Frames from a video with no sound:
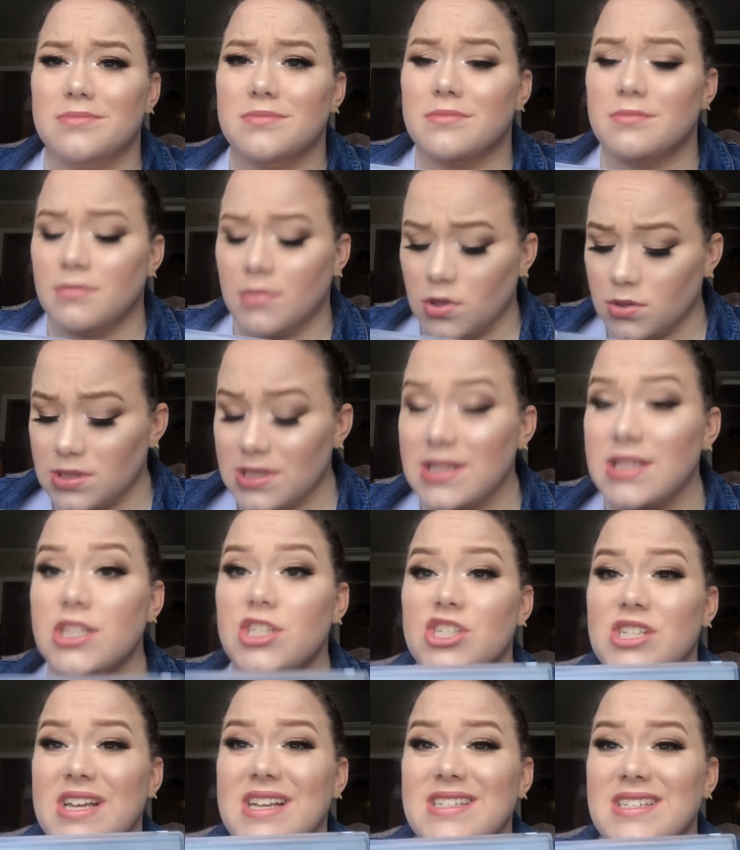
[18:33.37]
most of these
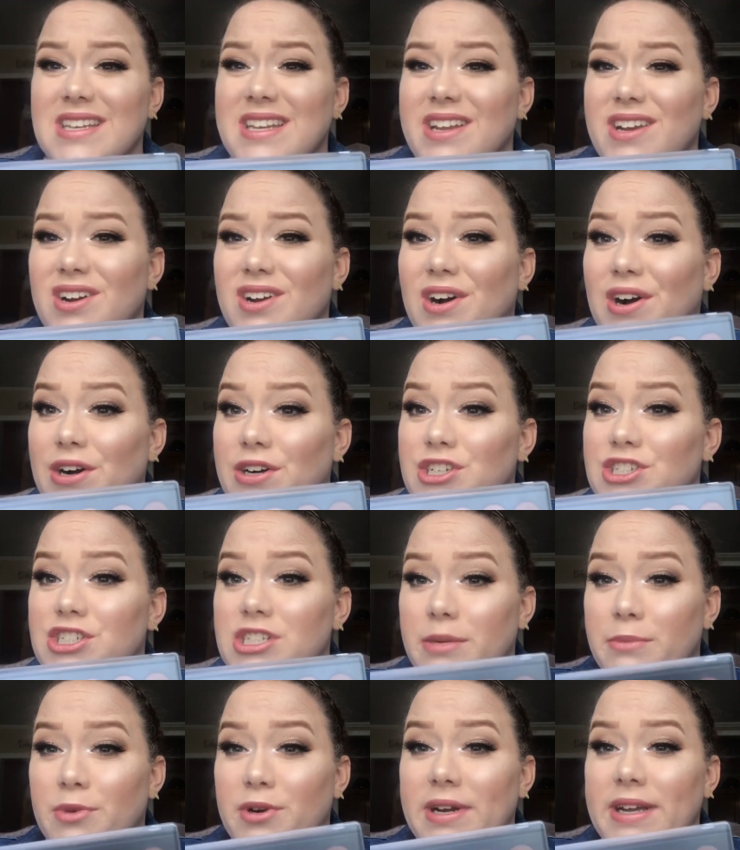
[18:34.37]
shades in here are
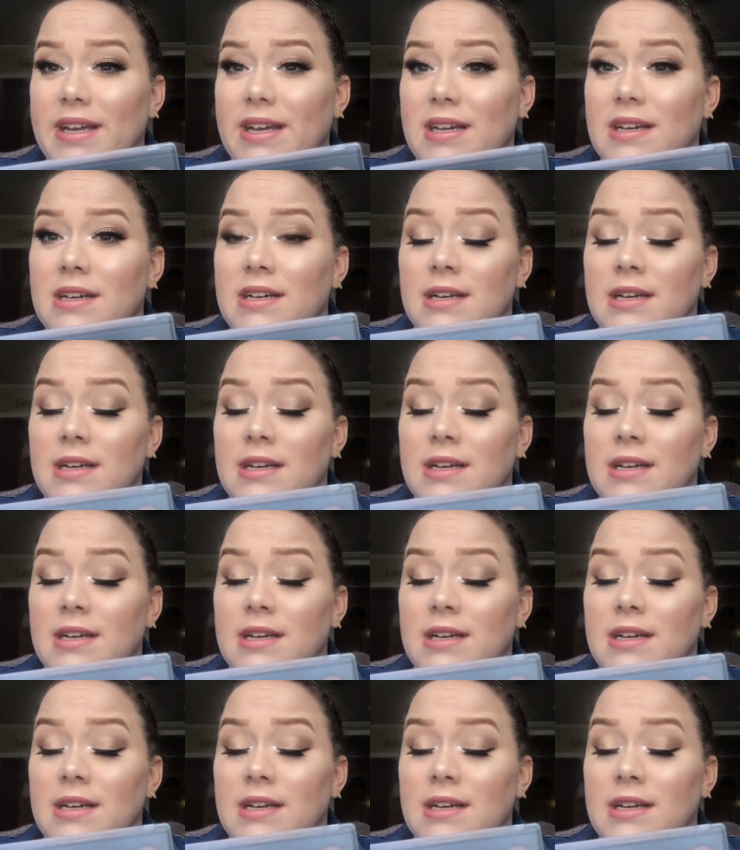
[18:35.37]
shimmery,